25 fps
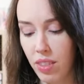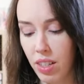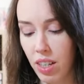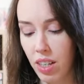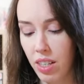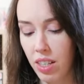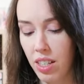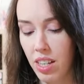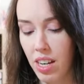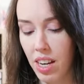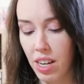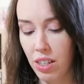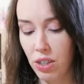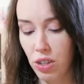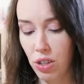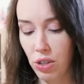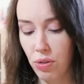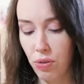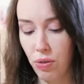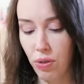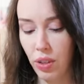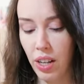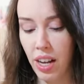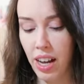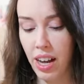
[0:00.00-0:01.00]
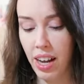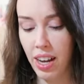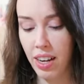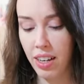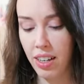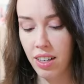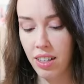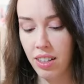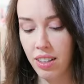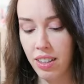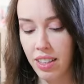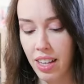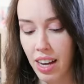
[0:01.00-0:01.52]
yeah, just
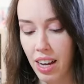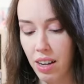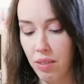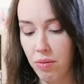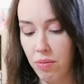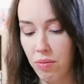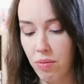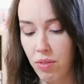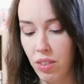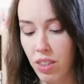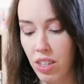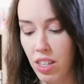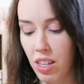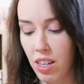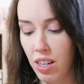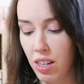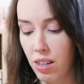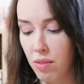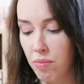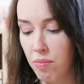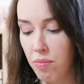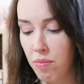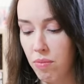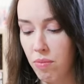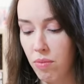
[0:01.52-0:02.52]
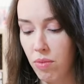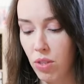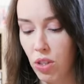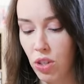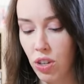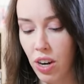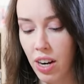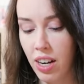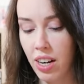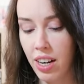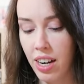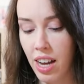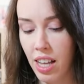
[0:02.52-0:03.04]
flag that the
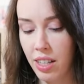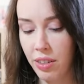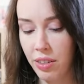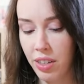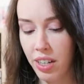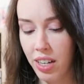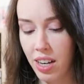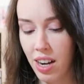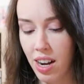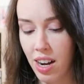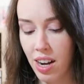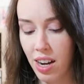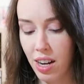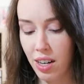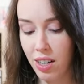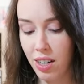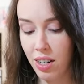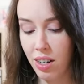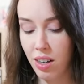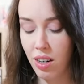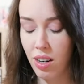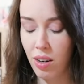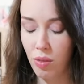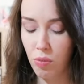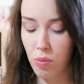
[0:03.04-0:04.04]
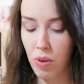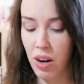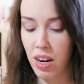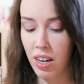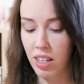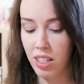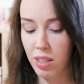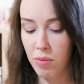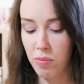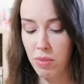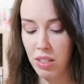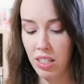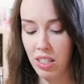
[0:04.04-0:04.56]
trainer gallery card where
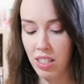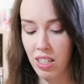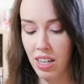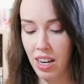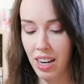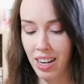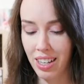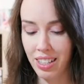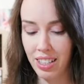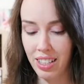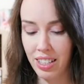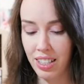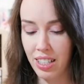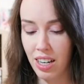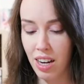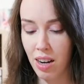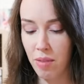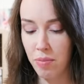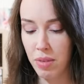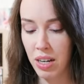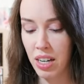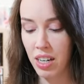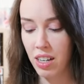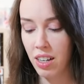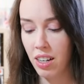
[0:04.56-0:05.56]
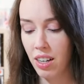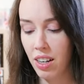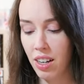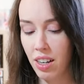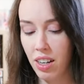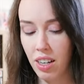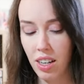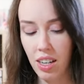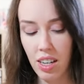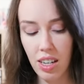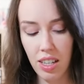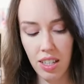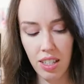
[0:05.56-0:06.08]
it's Misty and Starmie
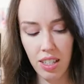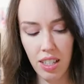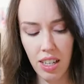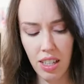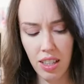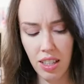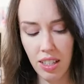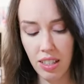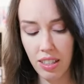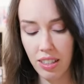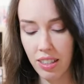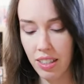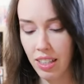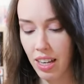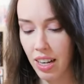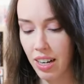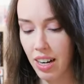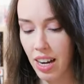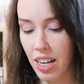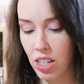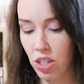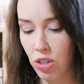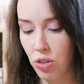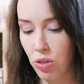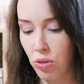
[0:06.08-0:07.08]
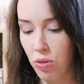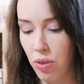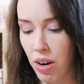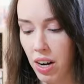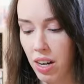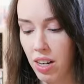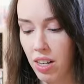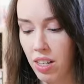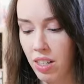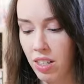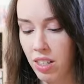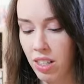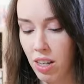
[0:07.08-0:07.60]
is in the set Astral
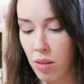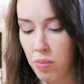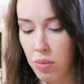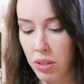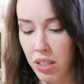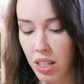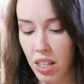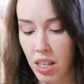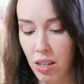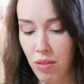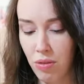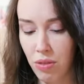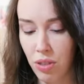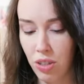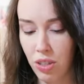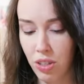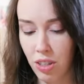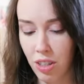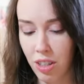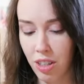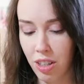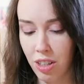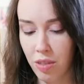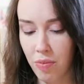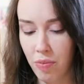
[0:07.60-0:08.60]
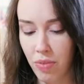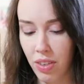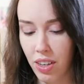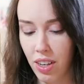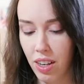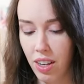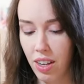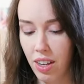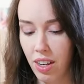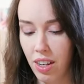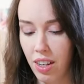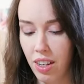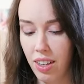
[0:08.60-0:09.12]
Radiance, I believe. So
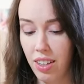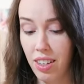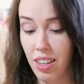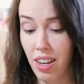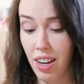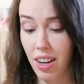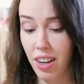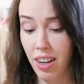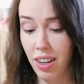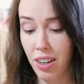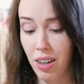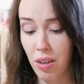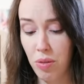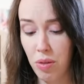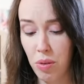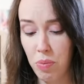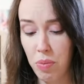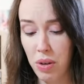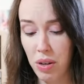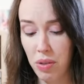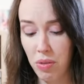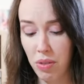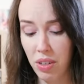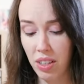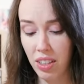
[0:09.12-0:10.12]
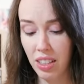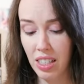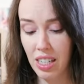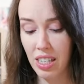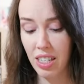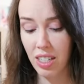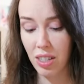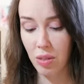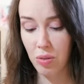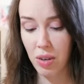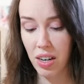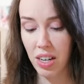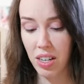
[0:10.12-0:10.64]
yeah, it would be really
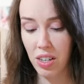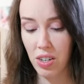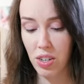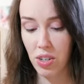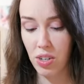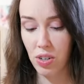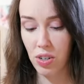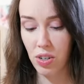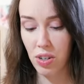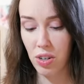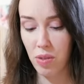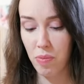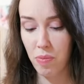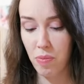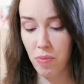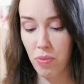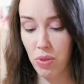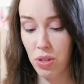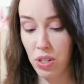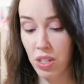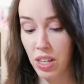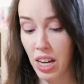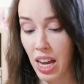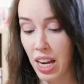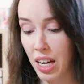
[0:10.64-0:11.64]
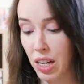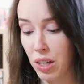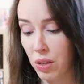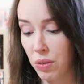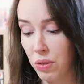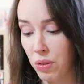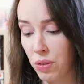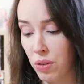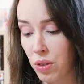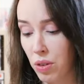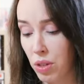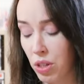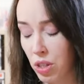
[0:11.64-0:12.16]
sweet to snag on
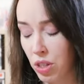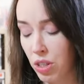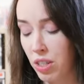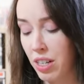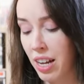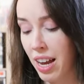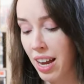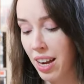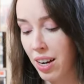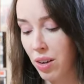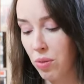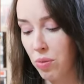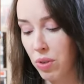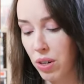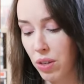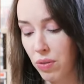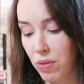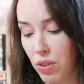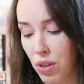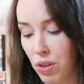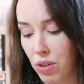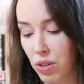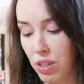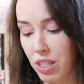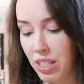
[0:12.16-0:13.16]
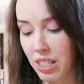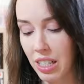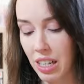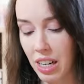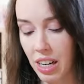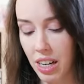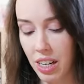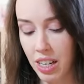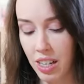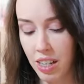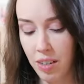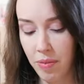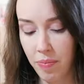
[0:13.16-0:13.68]
snag one of those
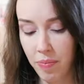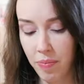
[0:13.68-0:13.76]
today.